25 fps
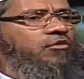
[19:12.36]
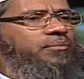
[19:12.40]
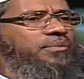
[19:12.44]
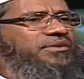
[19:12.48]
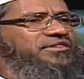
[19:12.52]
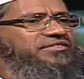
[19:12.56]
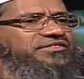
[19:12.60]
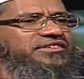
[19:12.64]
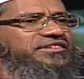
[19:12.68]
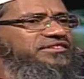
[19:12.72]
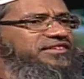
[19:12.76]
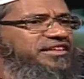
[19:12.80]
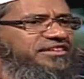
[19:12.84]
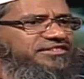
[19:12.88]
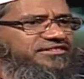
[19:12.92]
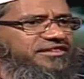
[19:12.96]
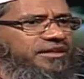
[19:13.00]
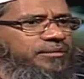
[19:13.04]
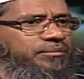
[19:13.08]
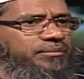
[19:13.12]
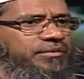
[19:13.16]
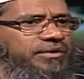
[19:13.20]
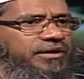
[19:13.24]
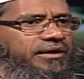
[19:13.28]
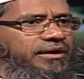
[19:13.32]
how a person
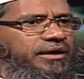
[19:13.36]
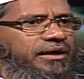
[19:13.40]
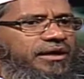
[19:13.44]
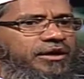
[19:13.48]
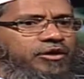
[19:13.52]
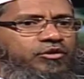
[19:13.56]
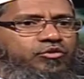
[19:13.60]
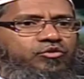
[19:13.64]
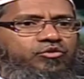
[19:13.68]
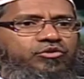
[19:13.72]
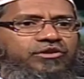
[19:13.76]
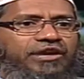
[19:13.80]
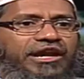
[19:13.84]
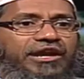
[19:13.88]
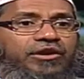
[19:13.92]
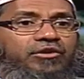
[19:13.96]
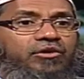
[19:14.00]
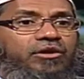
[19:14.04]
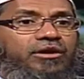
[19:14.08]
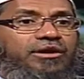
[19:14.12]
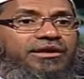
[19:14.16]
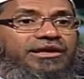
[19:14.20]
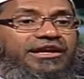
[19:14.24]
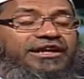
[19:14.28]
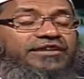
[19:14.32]
dressed up? You
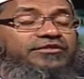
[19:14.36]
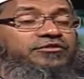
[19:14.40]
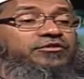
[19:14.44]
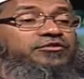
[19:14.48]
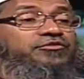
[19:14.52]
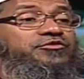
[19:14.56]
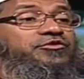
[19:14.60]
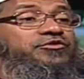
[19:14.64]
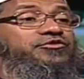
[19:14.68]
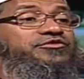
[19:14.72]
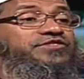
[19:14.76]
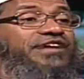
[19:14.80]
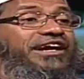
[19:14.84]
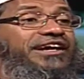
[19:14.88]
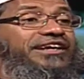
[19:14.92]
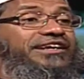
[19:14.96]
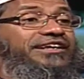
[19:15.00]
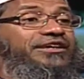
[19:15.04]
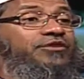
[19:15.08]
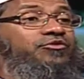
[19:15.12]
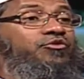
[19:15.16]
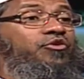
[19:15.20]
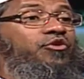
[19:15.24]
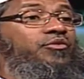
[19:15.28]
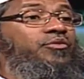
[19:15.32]
cannot let the
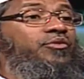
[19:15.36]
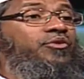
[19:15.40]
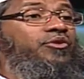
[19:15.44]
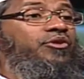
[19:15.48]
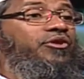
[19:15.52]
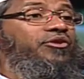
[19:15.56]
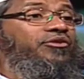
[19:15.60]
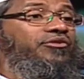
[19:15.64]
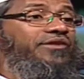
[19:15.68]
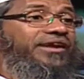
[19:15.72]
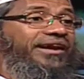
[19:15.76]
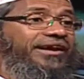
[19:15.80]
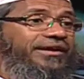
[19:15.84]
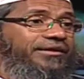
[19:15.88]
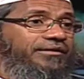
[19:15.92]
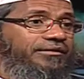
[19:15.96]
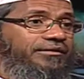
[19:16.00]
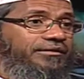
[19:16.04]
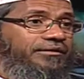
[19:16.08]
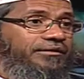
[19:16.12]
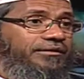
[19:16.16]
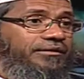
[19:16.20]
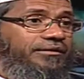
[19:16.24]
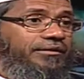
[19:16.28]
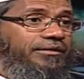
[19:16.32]
society go on the wrong track.
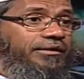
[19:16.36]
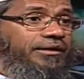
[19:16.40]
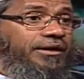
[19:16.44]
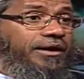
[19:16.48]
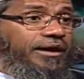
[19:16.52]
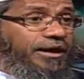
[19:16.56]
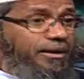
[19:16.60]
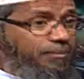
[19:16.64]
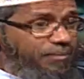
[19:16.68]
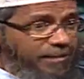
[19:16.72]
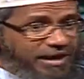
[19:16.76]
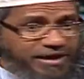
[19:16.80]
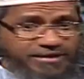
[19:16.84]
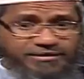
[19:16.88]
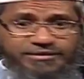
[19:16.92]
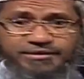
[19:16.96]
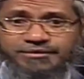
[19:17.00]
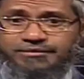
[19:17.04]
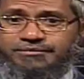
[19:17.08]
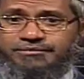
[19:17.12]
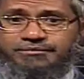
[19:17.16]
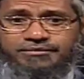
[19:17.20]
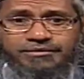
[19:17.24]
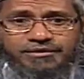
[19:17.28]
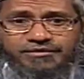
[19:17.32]

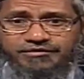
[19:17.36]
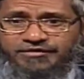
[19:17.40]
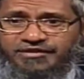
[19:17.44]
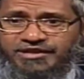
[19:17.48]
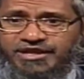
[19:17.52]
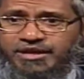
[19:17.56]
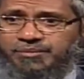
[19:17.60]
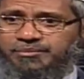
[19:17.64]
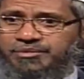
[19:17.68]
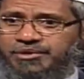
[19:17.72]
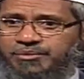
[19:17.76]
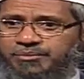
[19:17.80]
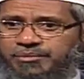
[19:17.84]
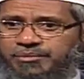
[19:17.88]
Imagine if there are